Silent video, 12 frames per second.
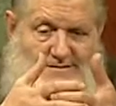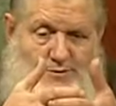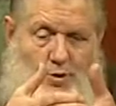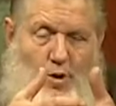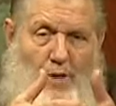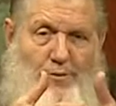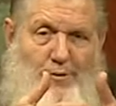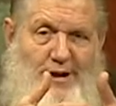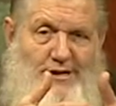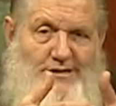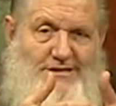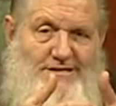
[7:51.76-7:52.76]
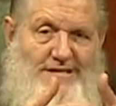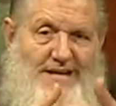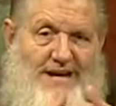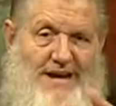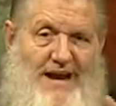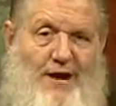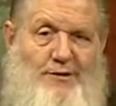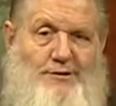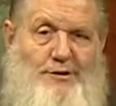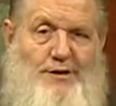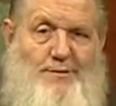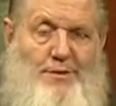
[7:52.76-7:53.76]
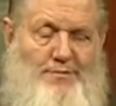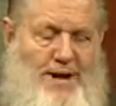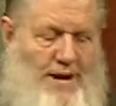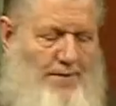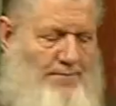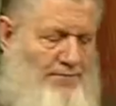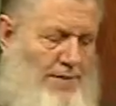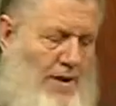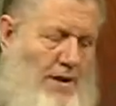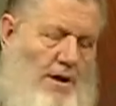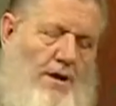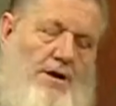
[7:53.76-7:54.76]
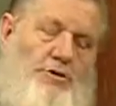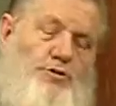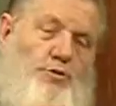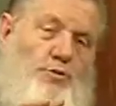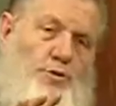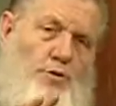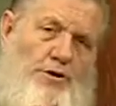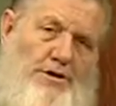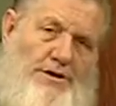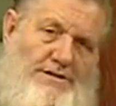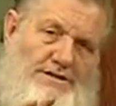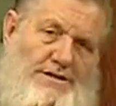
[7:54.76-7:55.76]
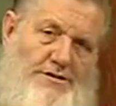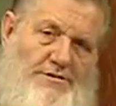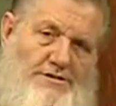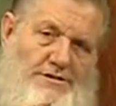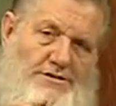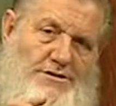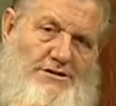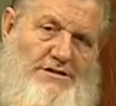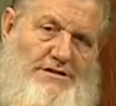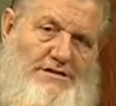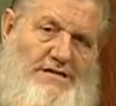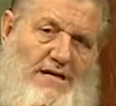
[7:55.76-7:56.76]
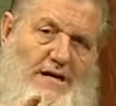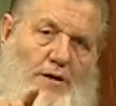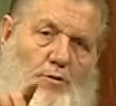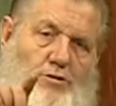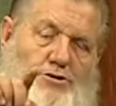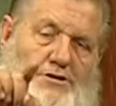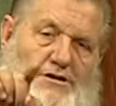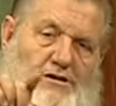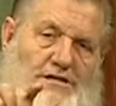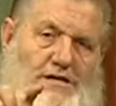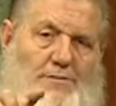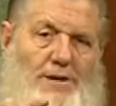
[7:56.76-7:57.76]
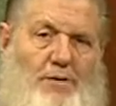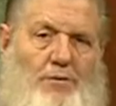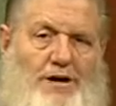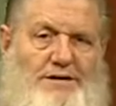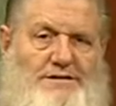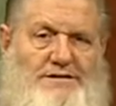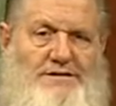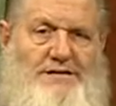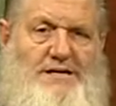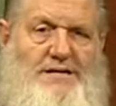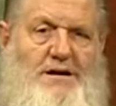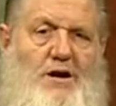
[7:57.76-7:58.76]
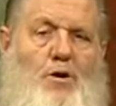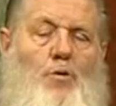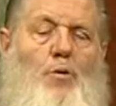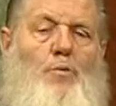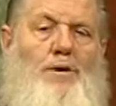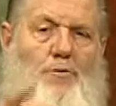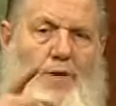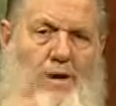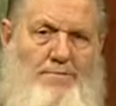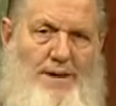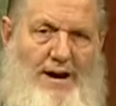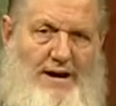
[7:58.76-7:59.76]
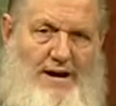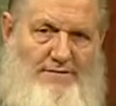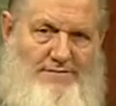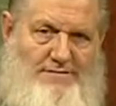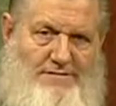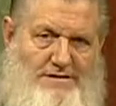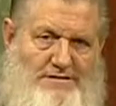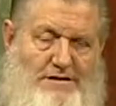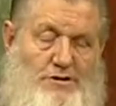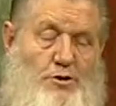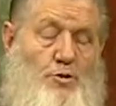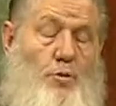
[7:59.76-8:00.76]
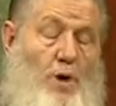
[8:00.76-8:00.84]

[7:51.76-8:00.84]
cooperation. And how does it come about? So we're going to continue this just in a second. I want you to think about what I just said. We'll be right back after this, and you're